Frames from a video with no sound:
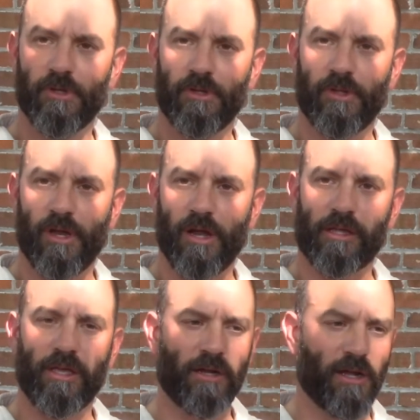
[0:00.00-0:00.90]
that I
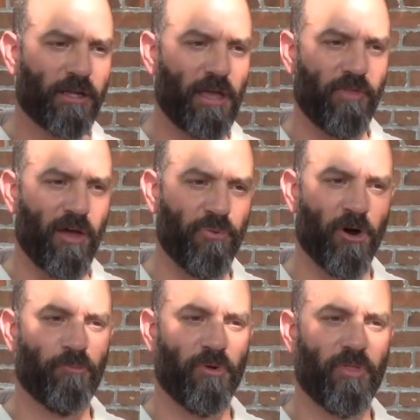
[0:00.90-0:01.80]
get that
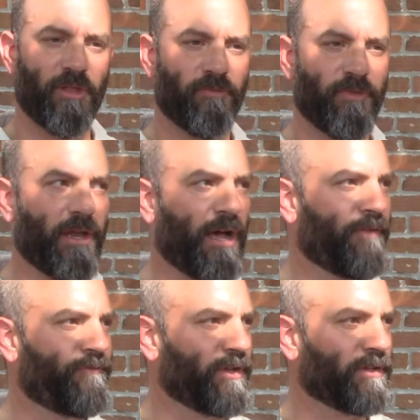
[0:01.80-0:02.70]
purple that
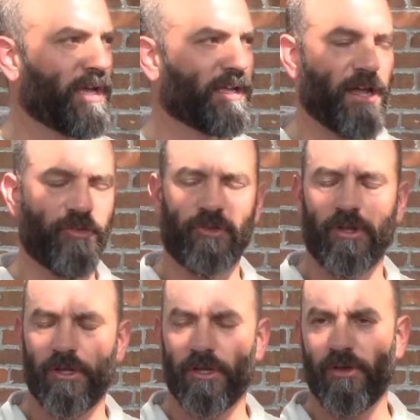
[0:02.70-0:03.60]
I feel like I
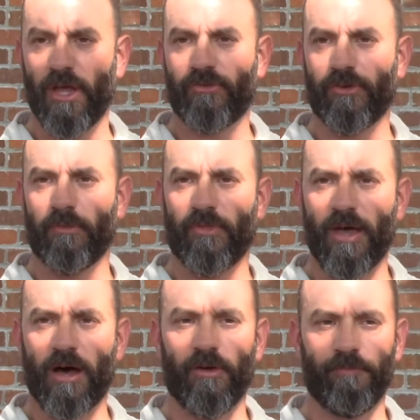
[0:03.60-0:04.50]
see in nature
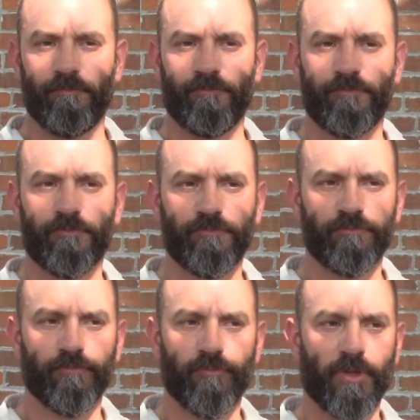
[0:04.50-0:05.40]
without
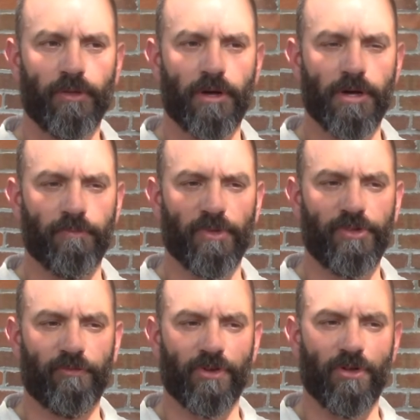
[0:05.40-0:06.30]
the
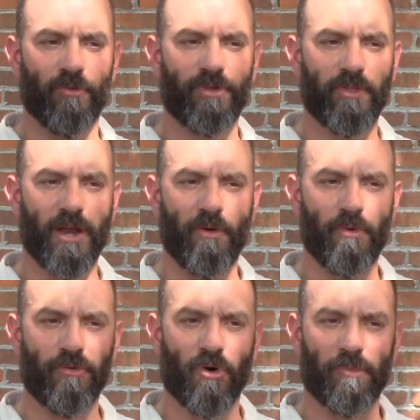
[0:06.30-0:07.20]
difficulty that I
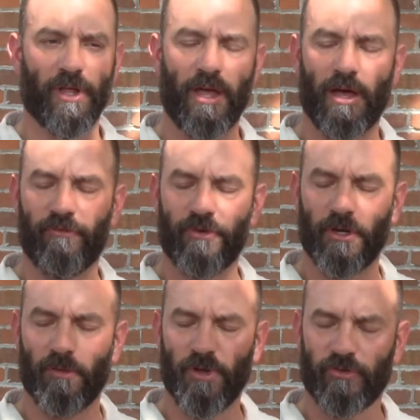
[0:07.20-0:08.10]
would normally have
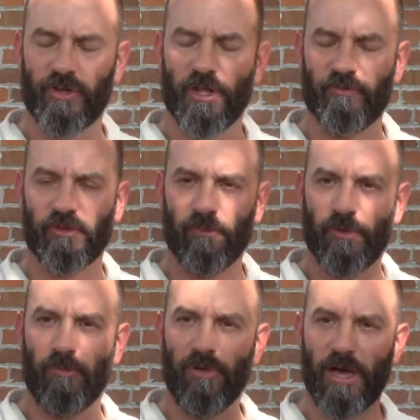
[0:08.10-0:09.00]
trying to mix it out of a
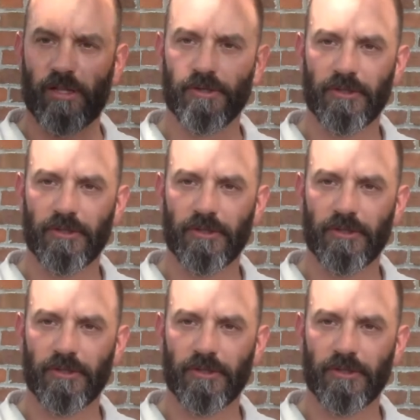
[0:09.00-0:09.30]
limited palette.